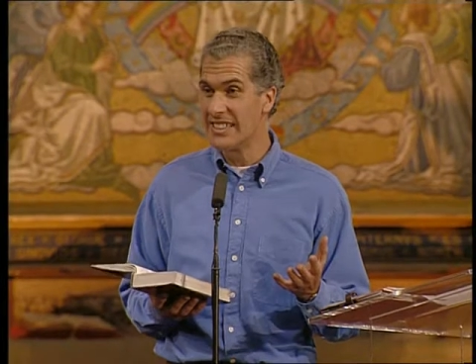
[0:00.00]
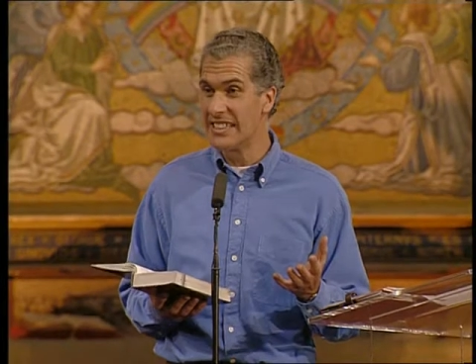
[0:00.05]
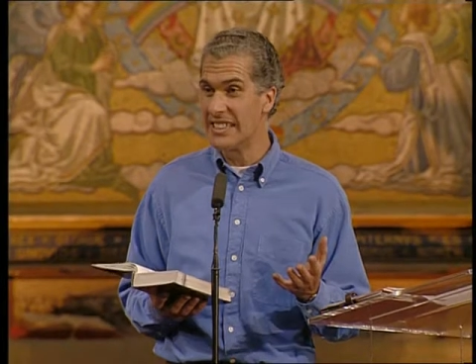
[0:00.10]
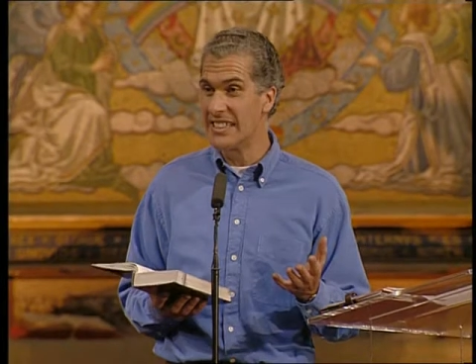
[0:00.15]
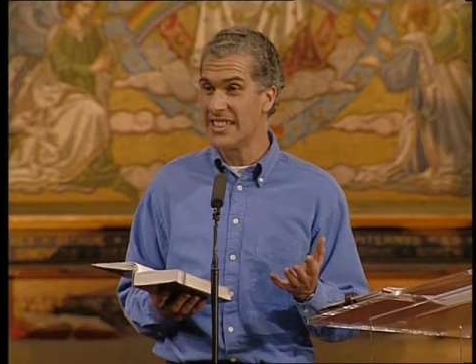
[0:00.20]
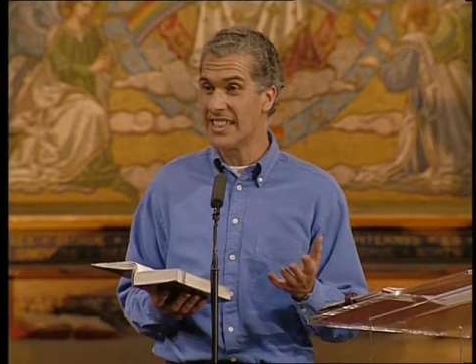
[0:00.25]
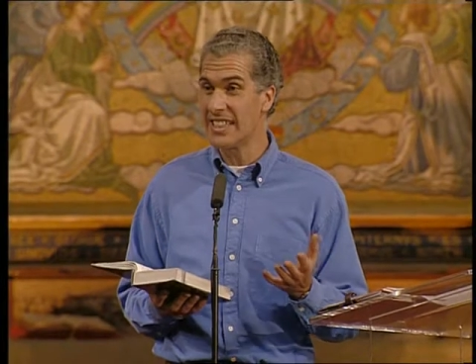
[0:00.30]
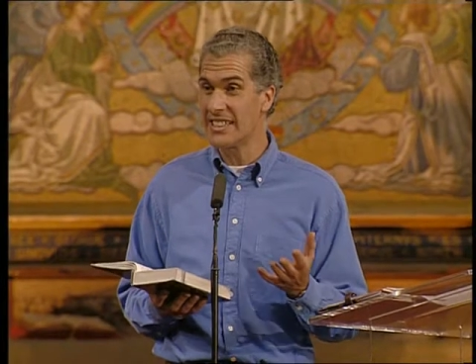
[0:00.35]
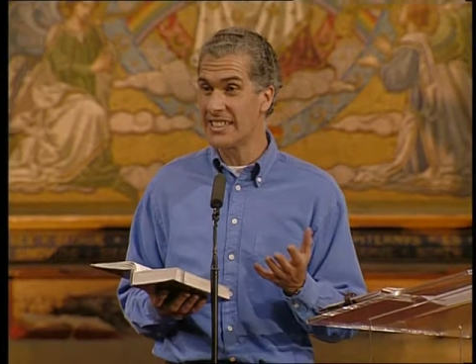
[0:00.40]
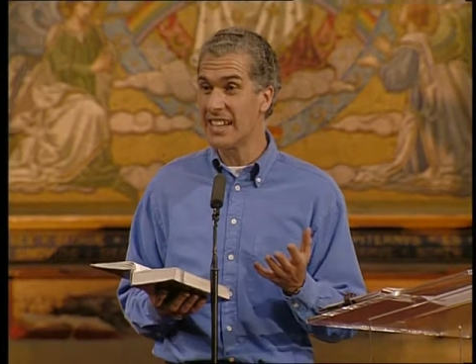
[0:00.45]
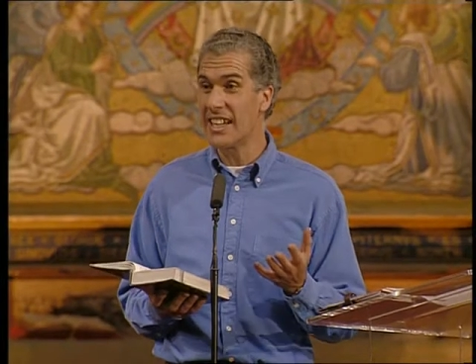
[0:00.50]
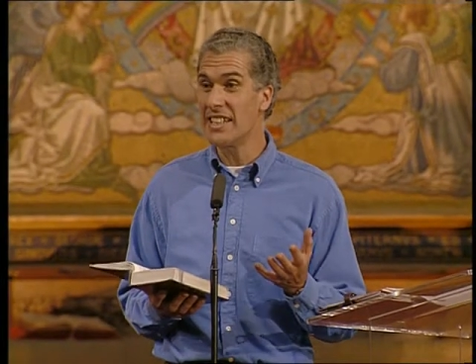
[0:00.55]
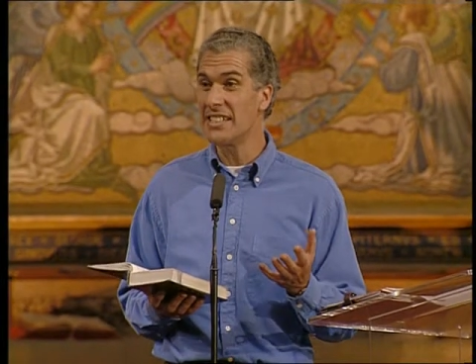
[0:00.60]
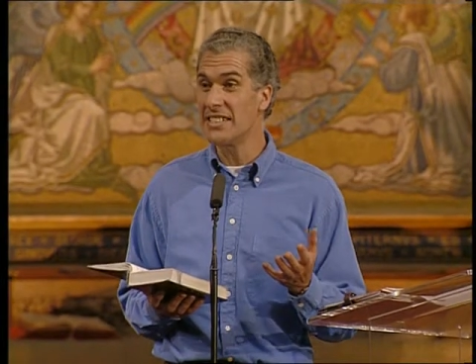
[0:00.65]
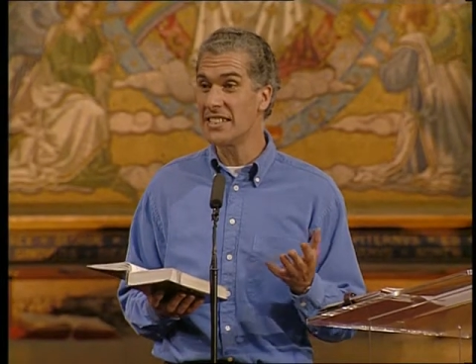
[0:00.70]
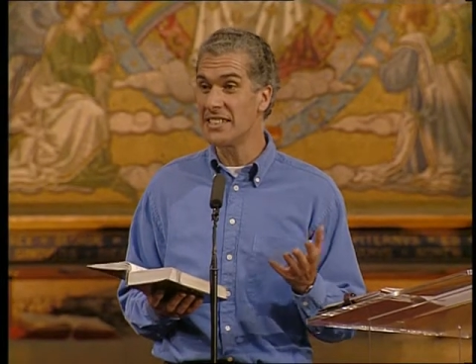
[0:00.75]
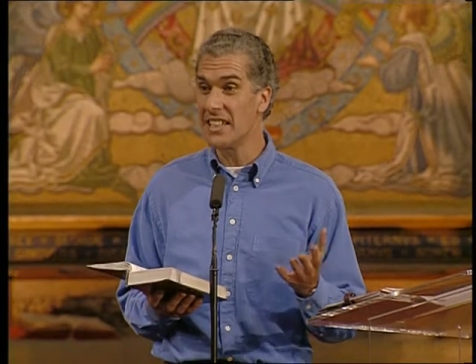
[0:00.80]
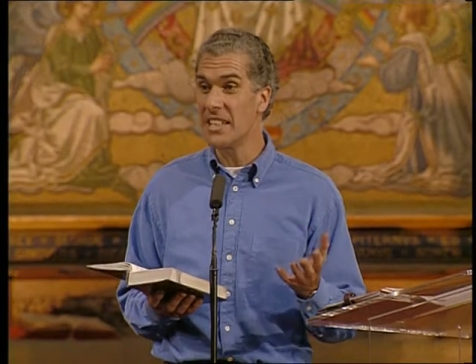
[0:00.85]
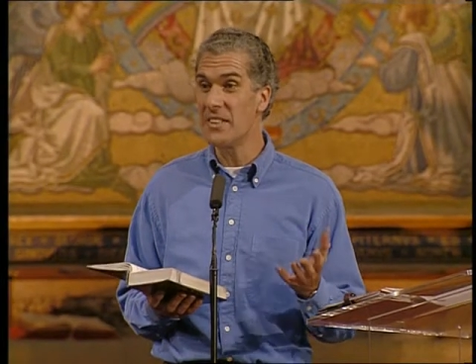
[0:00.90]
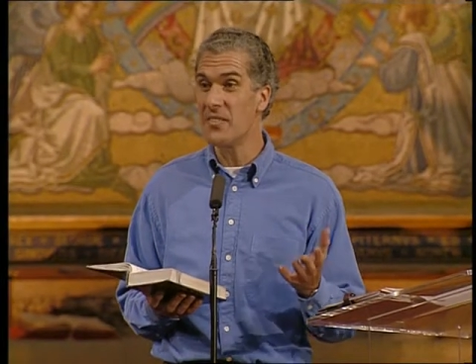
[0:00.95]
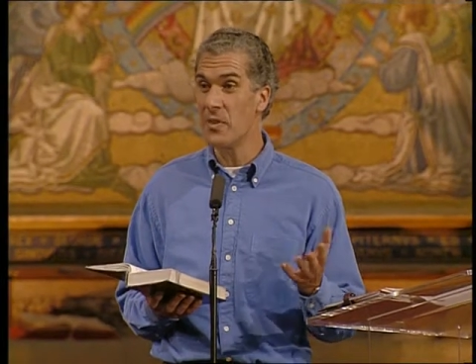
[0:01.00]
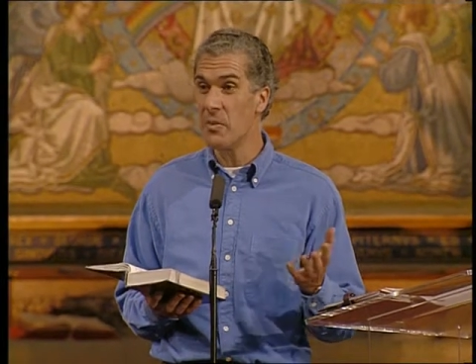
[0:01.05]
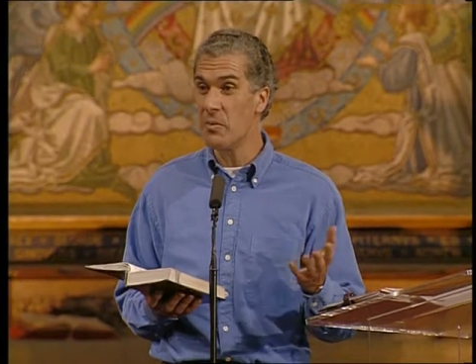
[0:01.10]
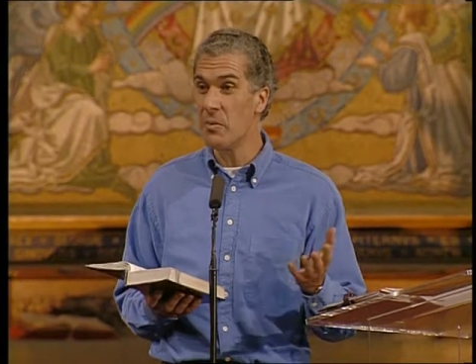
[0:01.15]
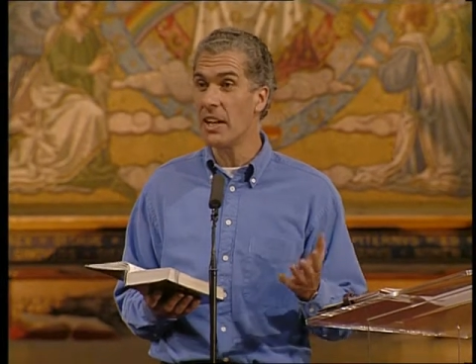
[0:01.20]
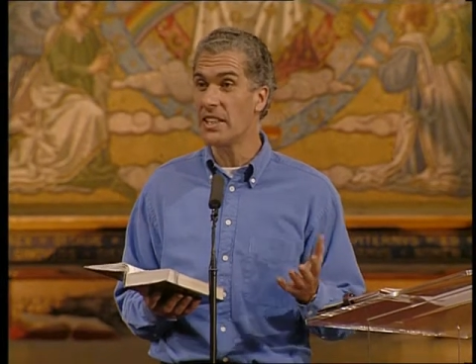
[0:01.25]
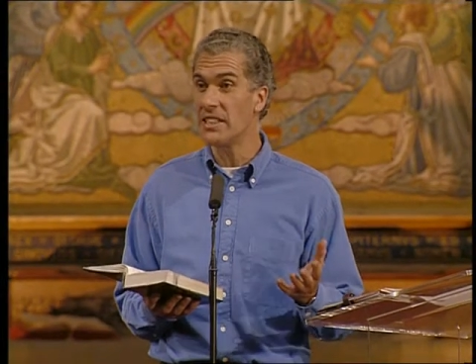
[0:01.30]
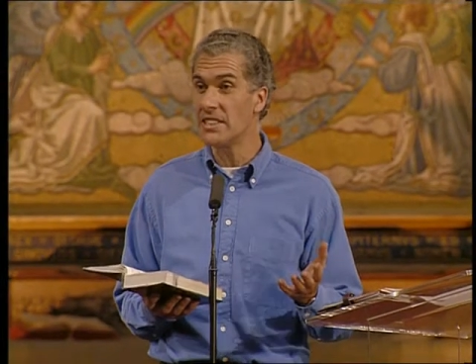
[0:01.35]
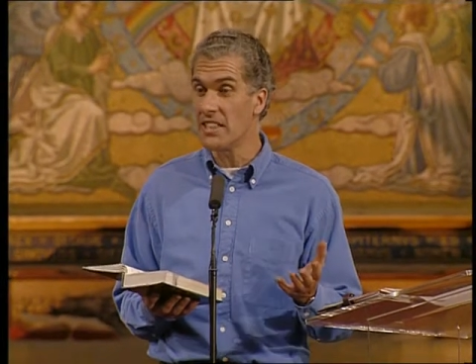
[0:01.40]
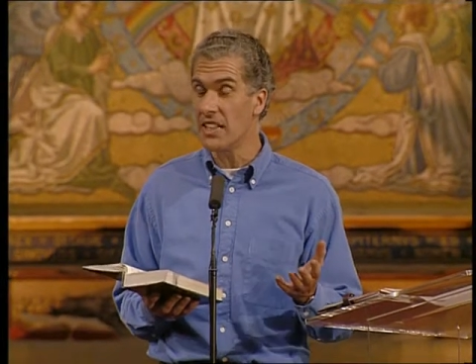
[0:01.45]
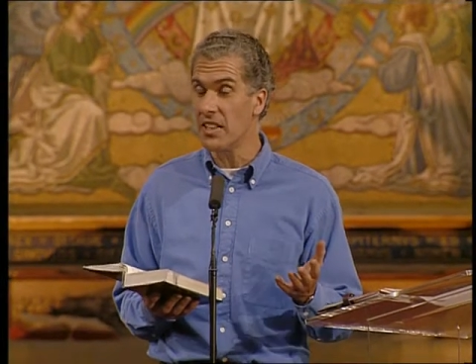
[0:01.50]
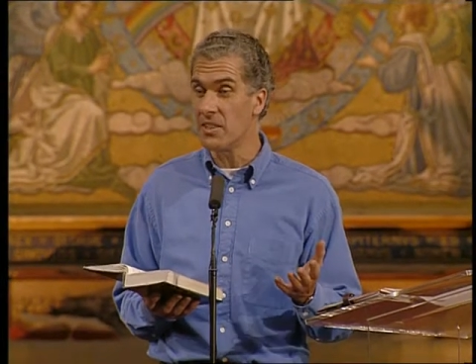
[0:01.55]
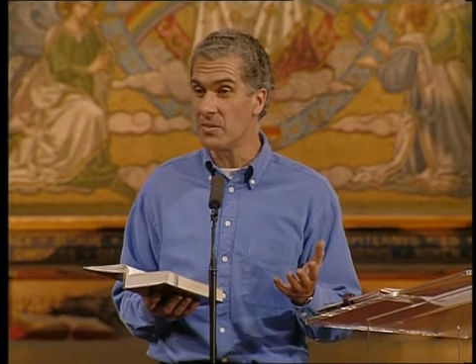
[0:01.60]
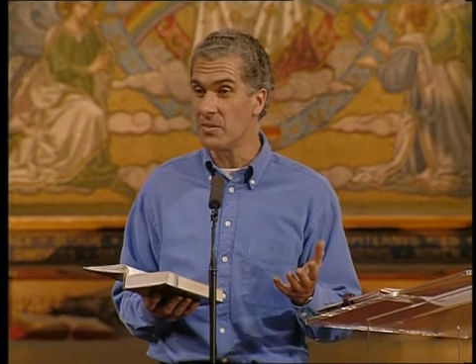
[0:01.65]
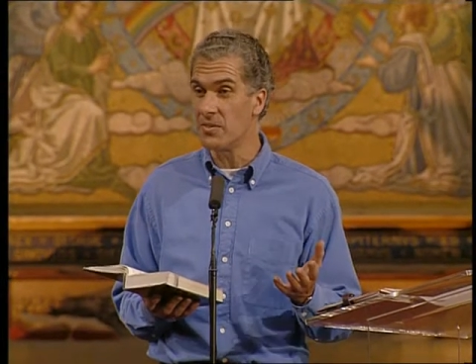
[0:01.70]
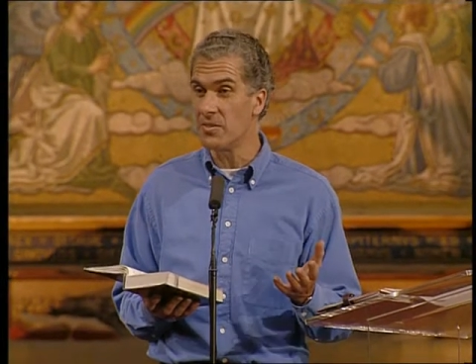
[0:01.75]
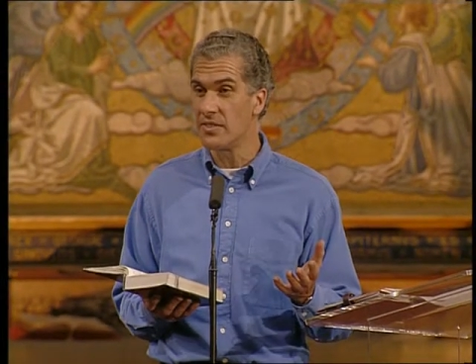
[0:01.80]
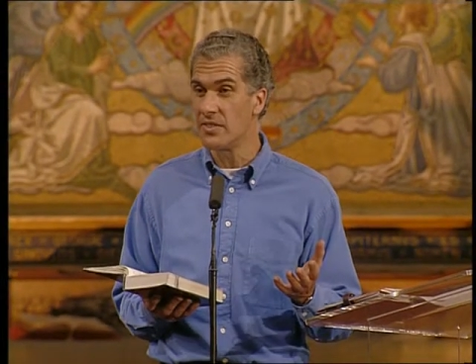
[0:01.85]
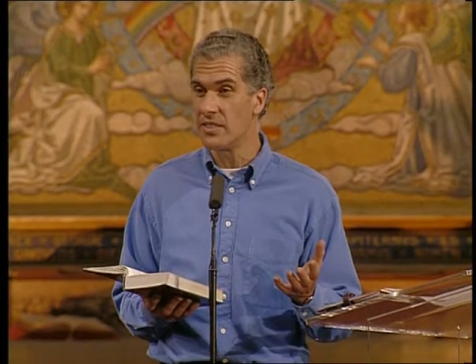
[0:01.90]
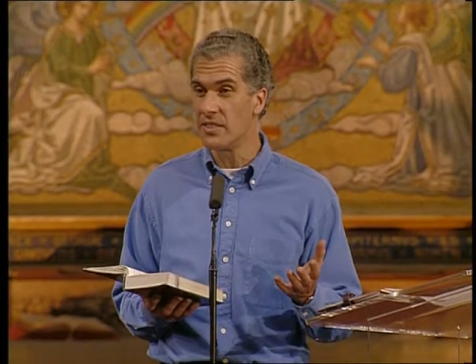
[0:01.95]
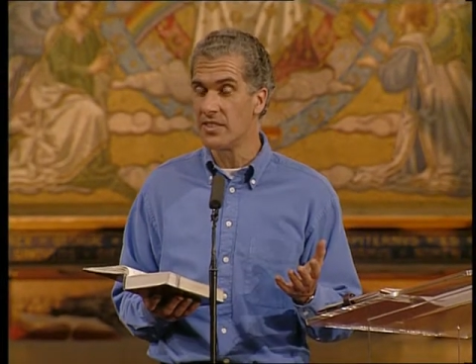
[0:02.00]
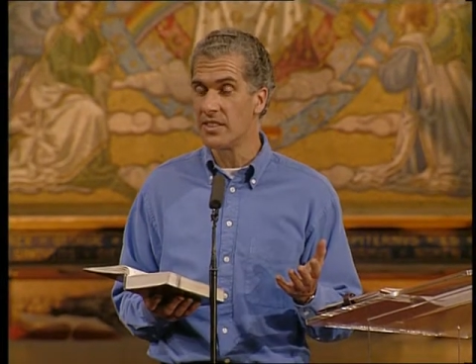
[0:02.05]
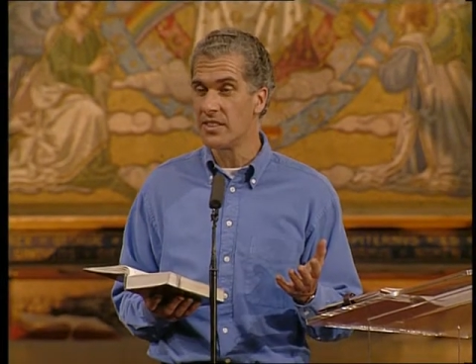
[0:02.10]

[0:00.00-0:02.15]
unless I see for myself,